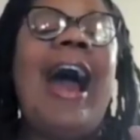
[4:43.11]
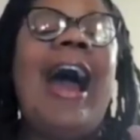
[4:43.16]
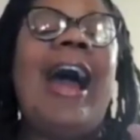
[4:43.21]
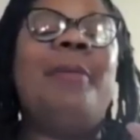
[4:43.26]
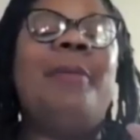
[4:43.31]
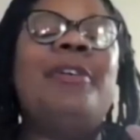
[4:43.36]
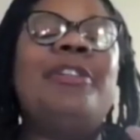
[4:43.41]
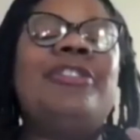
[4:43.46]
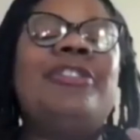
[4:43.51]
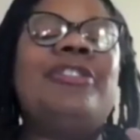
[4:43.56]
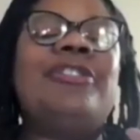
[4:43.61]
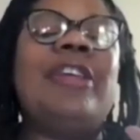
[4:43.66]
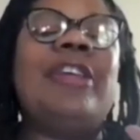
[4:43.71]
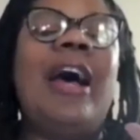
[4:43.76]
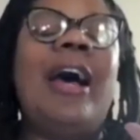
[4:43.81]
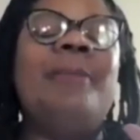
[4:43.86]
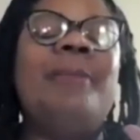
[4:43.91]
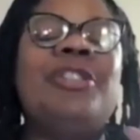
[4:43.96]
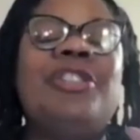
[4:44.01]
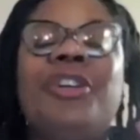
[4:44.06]
I was,
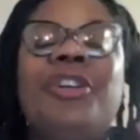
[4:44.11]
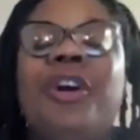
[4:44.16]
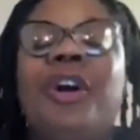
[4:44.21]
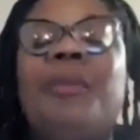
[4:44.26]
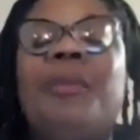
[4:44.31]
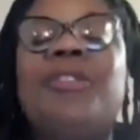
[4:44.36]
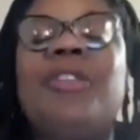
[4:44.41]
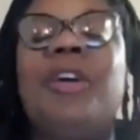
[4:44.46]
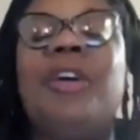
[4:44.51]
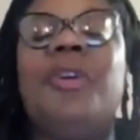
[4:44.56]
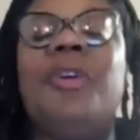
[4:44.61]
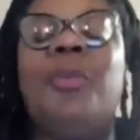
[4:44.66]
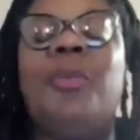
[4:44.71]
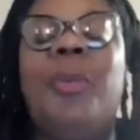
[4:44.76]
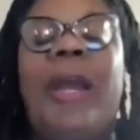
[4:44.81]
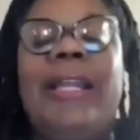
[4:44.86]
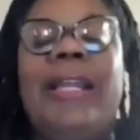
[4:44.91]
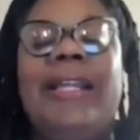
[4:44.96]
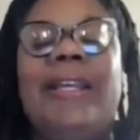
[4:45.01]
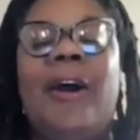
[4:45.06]
I'm sure it was on the
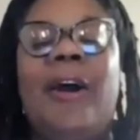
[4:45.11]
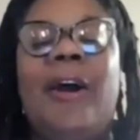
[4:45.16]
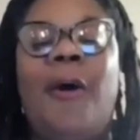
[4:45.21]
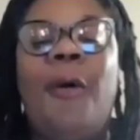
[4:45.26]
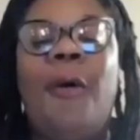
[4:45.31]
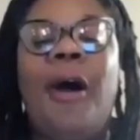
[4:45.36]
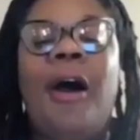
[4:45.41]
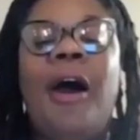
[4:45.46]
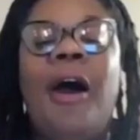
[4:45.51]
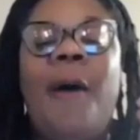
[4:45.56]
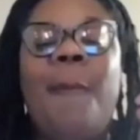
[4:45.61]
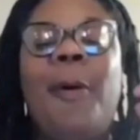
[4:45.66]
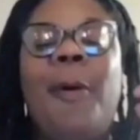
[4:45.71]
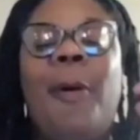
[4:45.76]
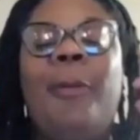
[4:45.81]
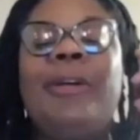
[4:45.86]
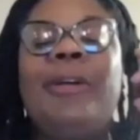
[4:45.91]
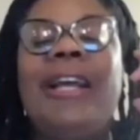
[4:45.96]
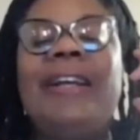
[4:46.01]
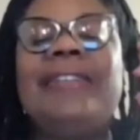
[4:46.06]
radio,
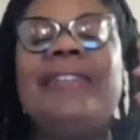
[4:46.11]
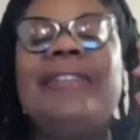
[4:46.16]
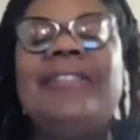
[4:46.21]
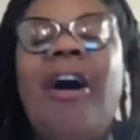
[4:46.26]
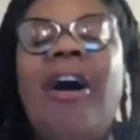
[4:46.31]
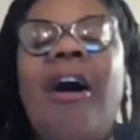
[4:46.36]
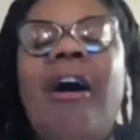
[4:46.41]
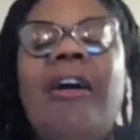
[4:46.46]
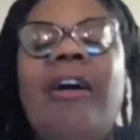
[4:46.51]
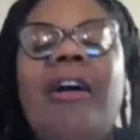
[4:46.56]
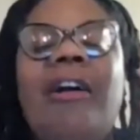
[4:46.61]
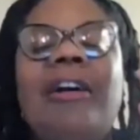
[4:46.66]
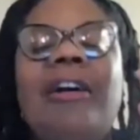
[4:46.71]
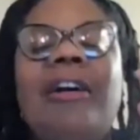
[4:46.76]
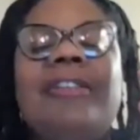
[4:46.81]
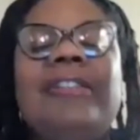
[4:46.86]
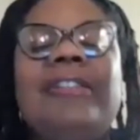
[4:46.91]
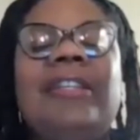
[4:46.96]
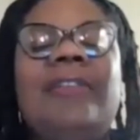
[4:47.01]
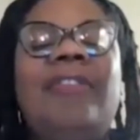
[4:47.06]
but when I saw her
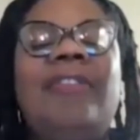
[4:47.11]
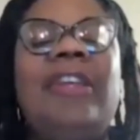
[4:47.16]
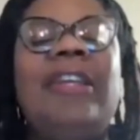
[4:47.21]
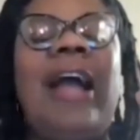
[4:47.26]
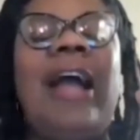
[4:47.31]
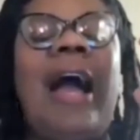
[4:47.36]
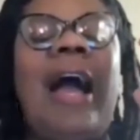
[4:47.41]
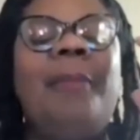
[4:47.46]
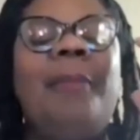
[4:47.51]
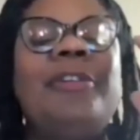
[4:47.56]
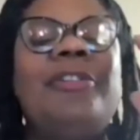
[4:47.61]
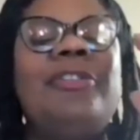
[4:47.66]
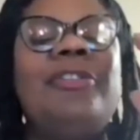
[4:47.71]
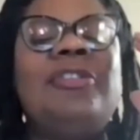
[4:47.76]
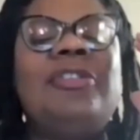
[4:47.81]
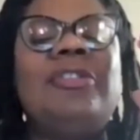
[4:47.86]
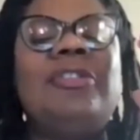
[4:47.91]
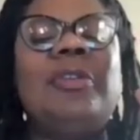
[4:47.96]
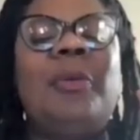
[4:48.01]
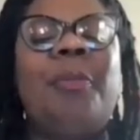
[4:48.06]
on TV, I was
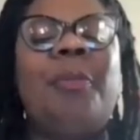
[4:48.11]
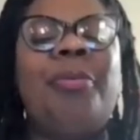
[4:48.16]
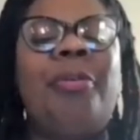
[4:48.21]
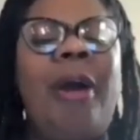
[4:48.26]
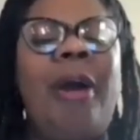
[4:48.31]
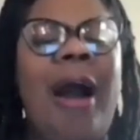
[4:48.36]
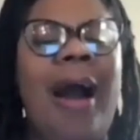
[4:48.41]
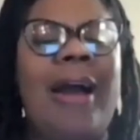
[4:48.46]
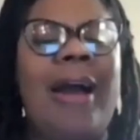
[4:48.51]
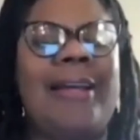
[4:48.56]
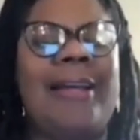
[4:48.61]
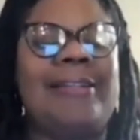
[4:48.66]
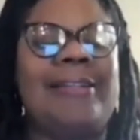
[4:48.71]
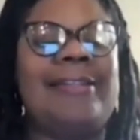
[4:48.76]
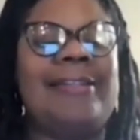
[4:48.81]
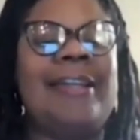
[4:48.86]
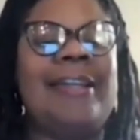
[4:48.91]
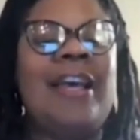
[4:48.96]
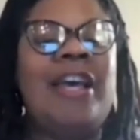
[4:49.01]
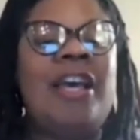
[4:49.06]

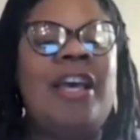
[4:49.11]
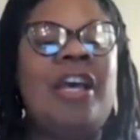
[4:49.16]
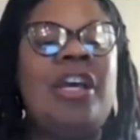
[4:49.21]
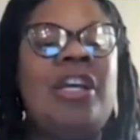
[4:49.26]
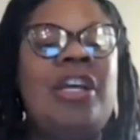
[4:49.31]
surprised